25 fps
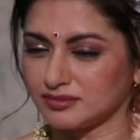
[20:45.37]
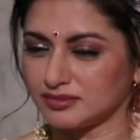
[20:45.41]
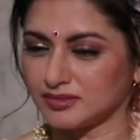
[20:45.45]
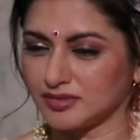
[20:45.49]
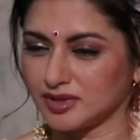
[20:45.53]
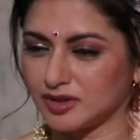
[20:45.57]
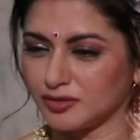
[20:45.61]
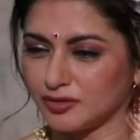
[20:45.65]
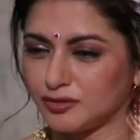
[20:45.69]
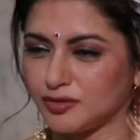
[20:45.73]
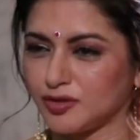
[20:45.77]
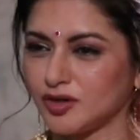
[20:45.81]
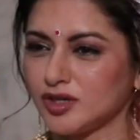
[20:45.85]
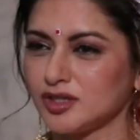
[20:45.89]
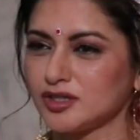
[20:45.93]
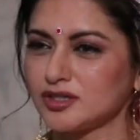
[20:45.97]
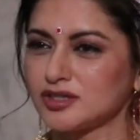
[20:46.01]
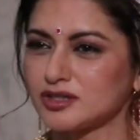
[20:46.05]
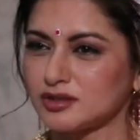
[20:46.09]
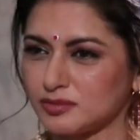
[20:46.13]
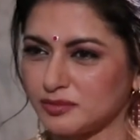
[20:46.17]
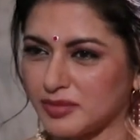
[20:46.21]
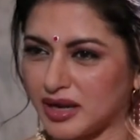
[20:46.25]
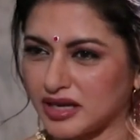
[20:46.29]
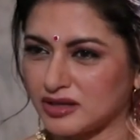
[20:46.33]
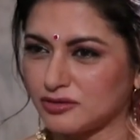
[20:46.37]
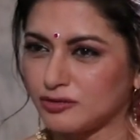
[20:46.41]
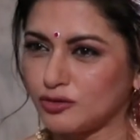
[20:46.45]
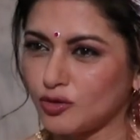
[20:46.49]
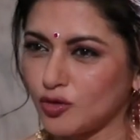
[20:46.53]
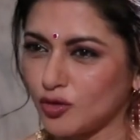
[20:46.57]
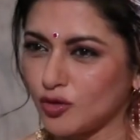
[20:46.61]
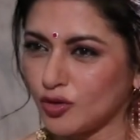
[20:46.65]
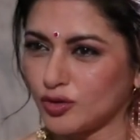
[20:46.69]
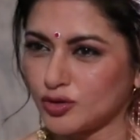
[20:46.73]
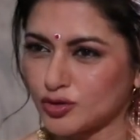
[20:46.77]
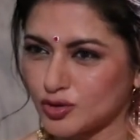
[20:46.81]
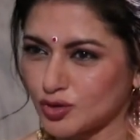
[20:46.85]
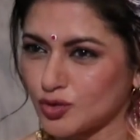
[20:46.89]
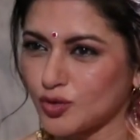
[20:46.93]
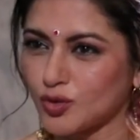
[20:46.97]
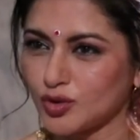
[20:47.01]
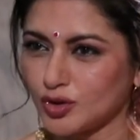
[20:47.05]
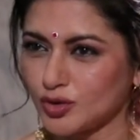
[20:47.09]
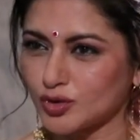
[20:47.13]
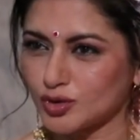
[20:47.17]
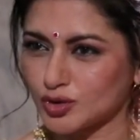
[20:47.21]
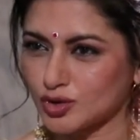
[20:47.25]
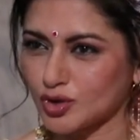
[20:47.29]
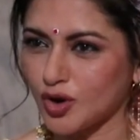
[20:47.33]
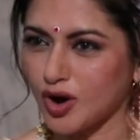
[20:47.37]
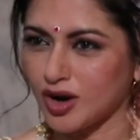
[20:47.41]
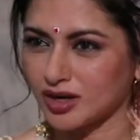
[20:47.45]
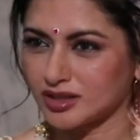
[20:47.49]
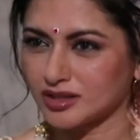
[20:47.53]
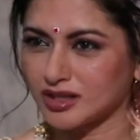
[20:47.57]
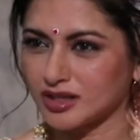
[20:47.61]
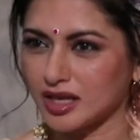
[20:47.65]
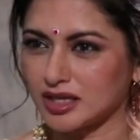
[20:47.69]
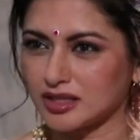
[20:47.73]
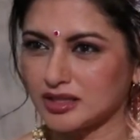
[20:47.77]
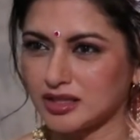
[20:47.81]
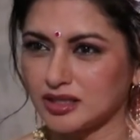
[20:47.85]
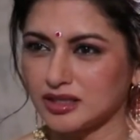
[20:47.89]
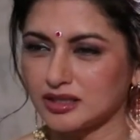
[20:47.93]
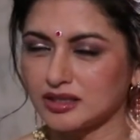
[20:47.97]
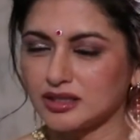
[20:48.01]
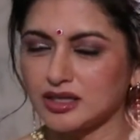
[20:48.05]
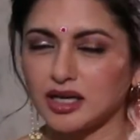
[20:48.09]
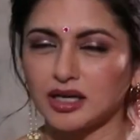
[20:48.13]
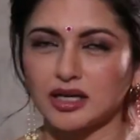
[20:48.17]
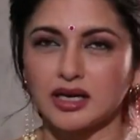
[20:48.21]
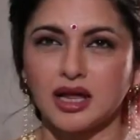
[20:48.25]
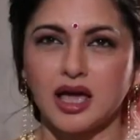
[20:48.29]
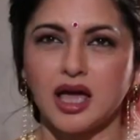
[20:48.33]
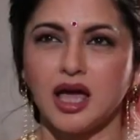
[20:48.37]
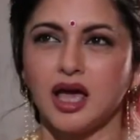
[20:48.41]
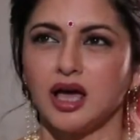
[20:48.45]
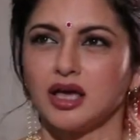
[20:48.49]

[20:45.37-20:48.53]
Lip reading: the first my solo shot that he had done.